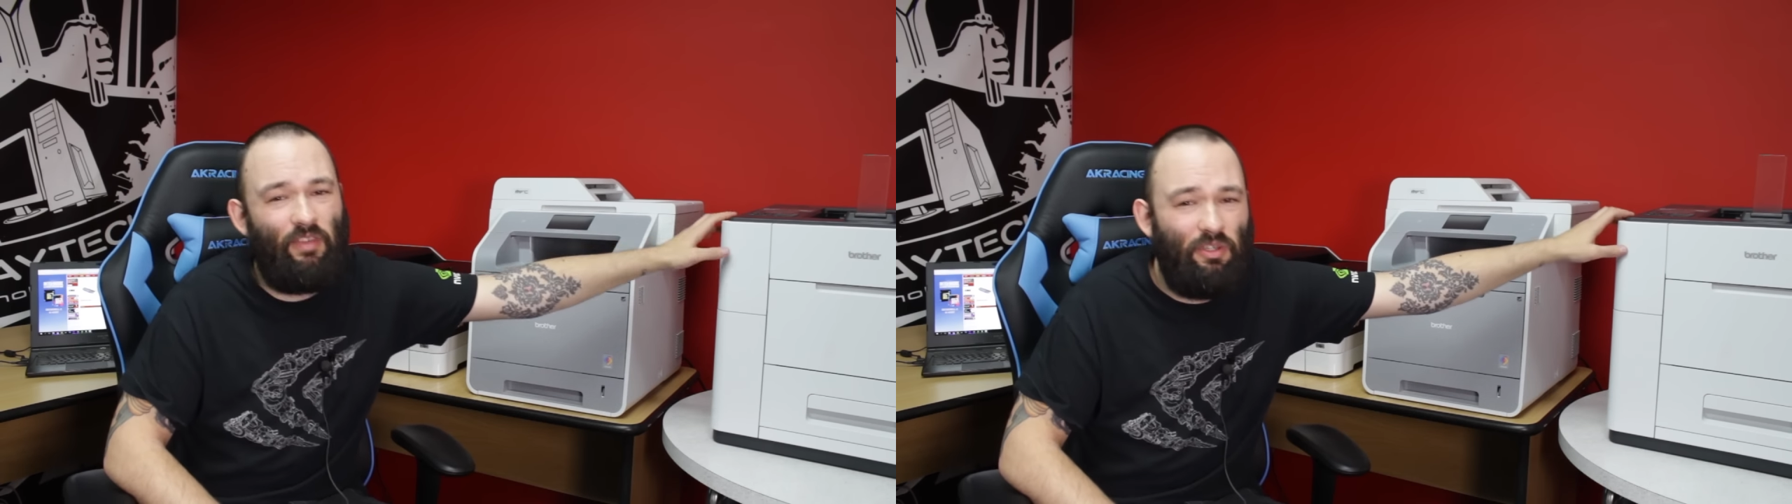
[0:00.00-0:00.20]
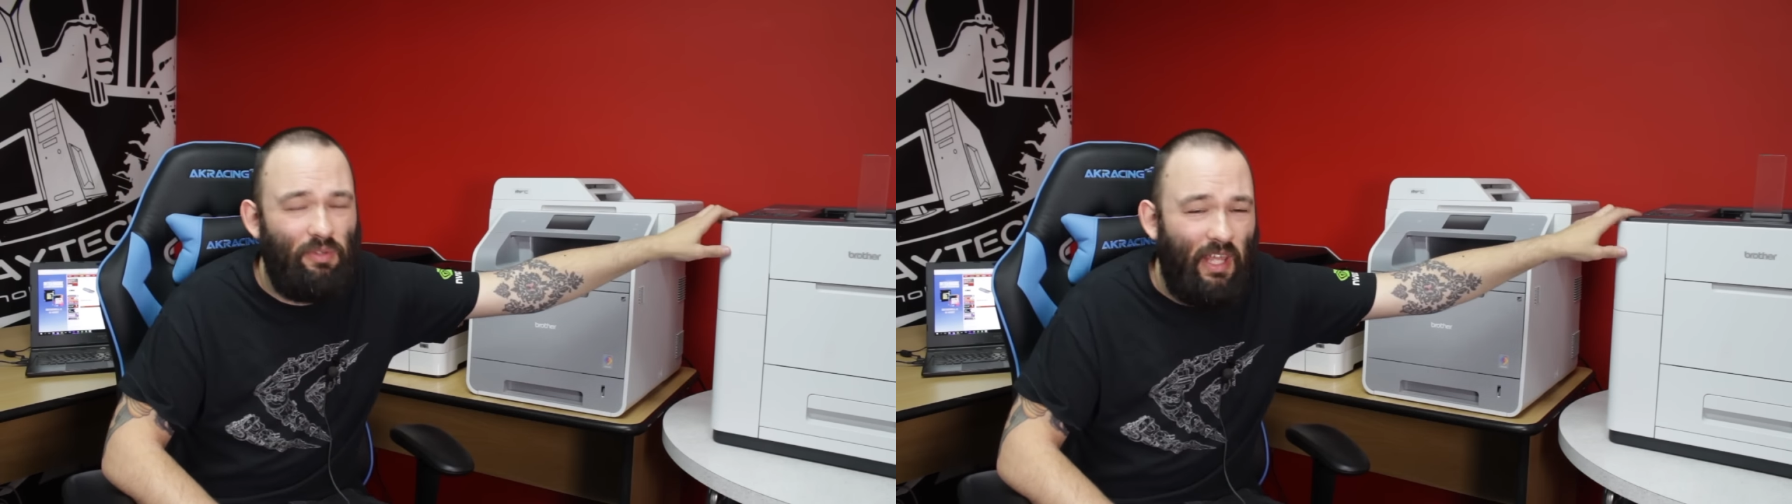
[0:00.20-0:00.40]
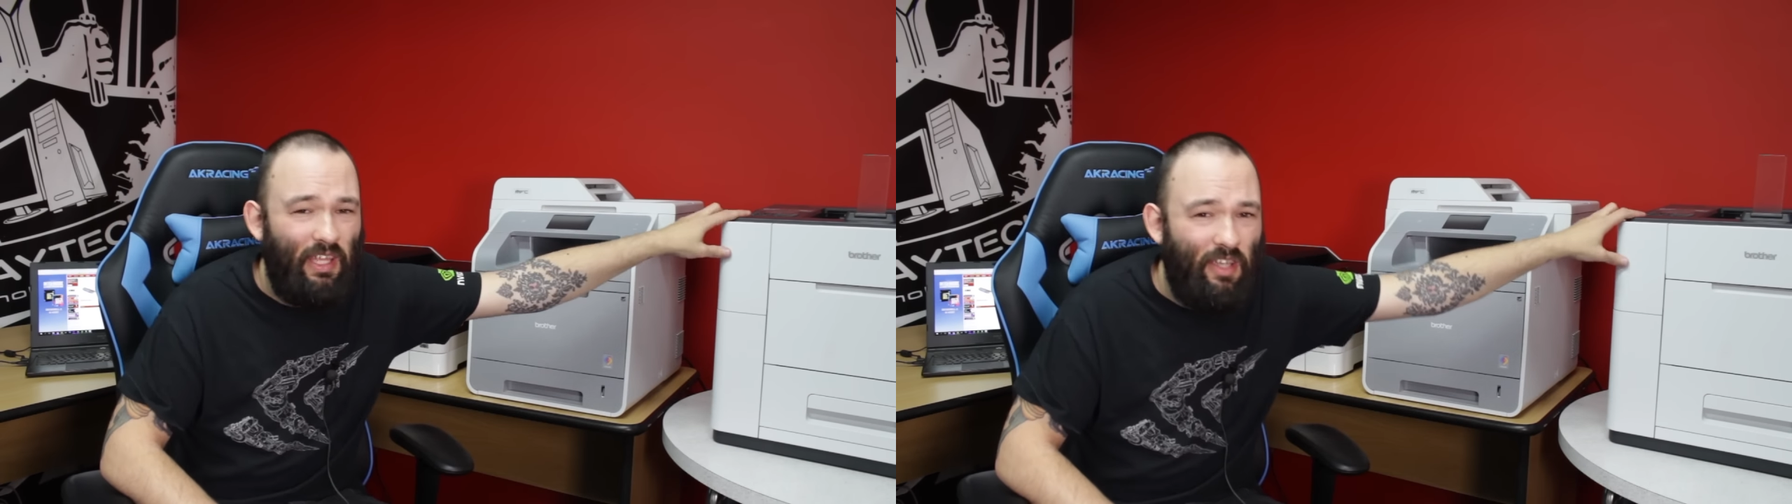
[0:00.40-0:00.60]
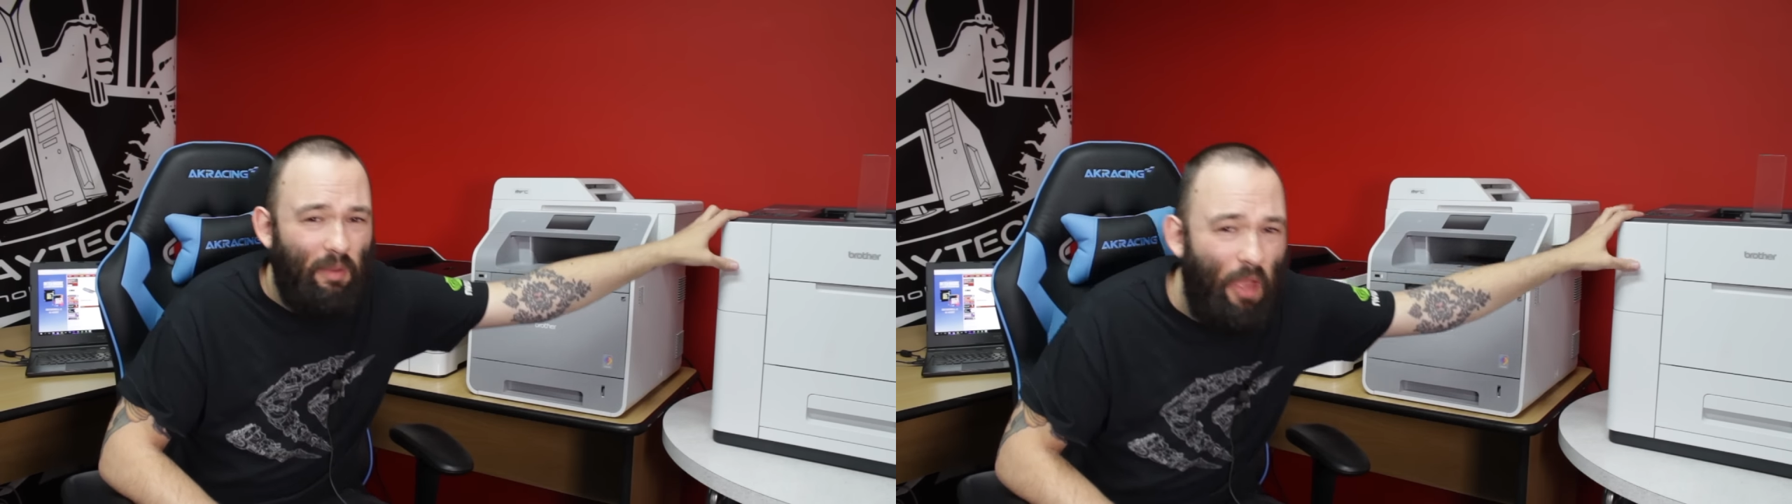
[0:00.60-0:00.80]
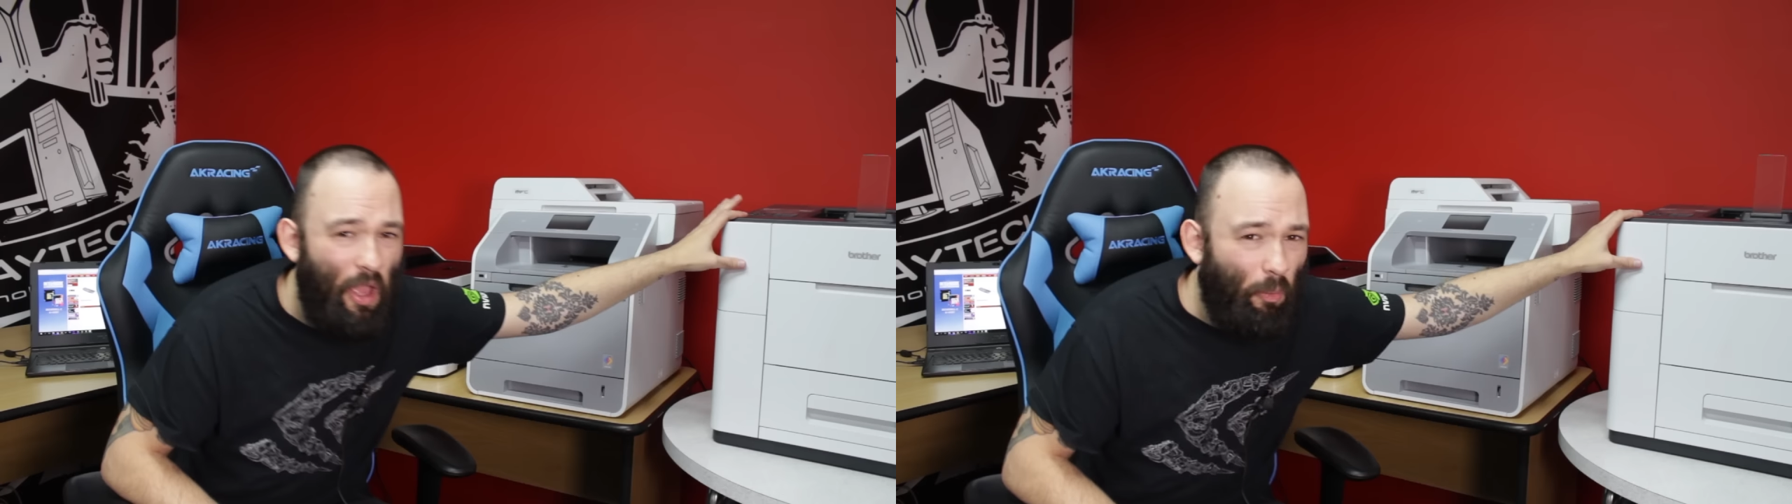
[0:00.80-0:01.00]
and you would end
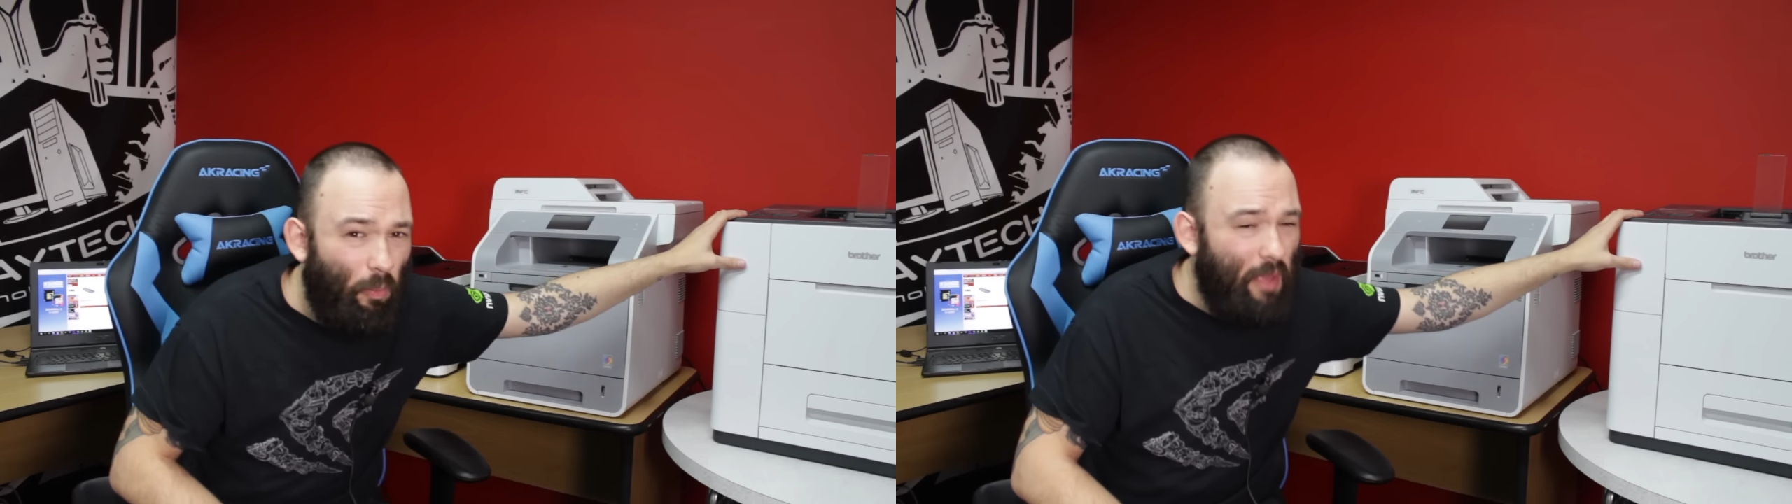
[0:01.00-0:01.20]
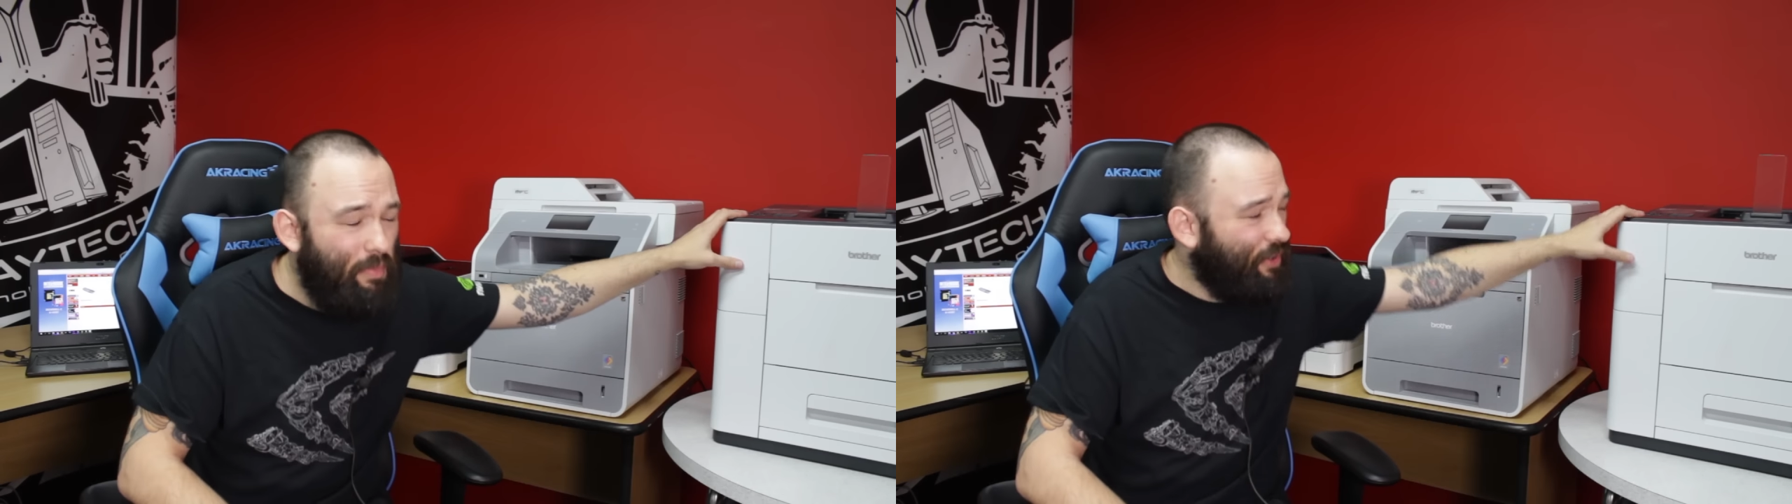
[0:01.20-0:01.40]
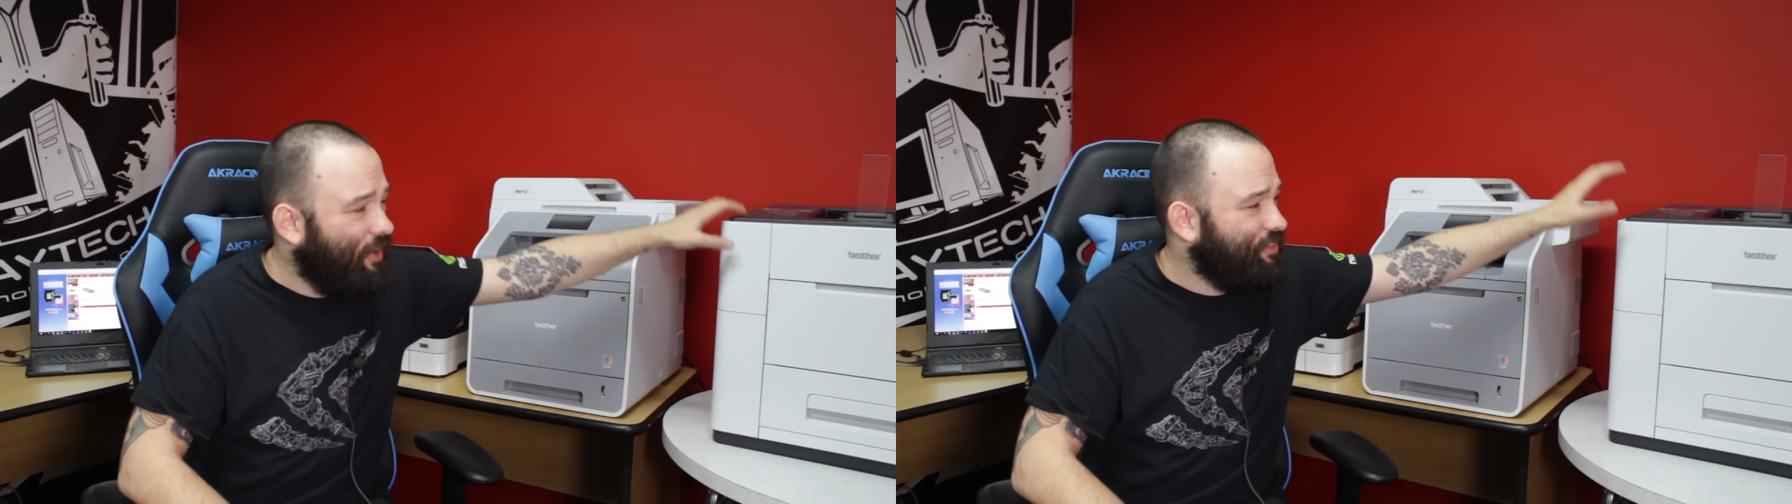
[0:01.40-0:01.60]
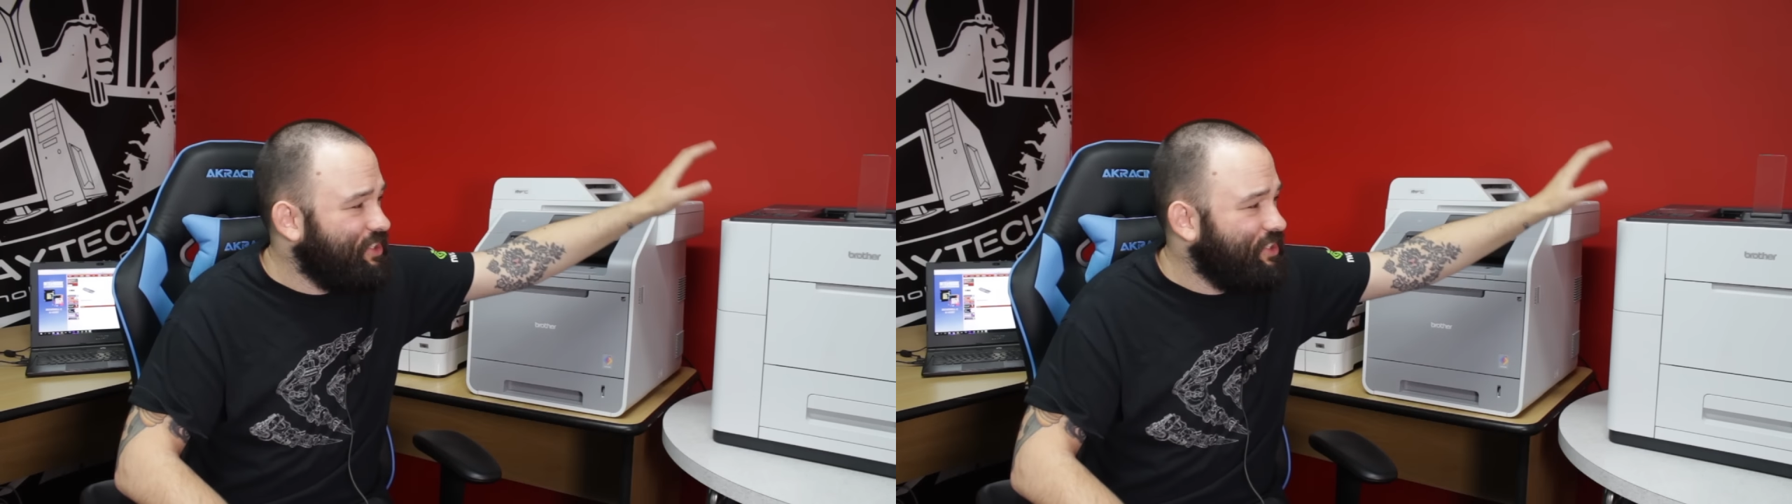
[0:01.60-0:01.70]
up way better off